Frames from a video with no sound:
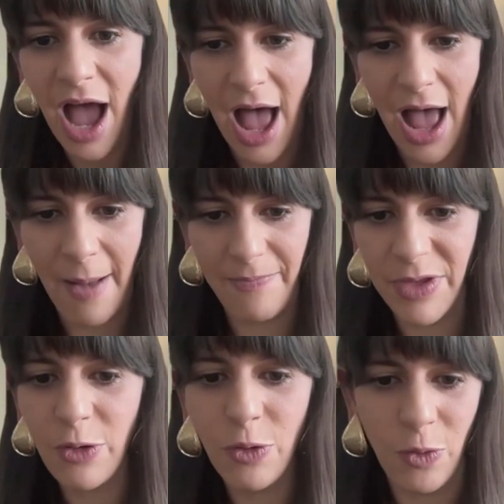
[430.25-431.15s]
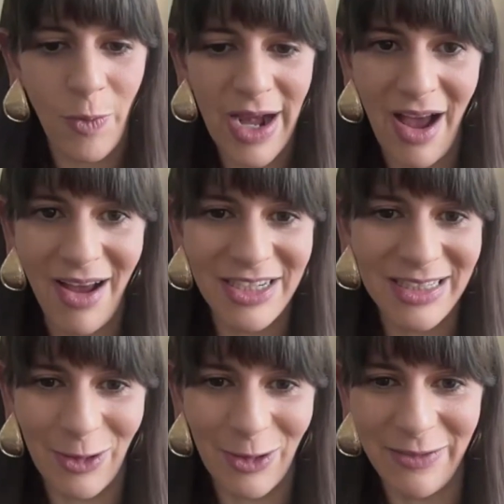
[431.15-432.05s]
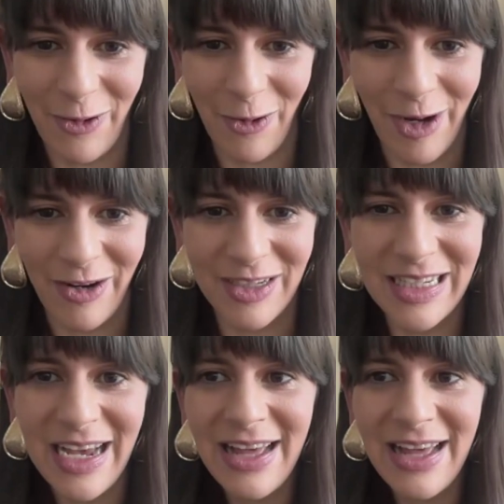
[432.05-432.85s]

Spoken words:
who went on to sorts of careers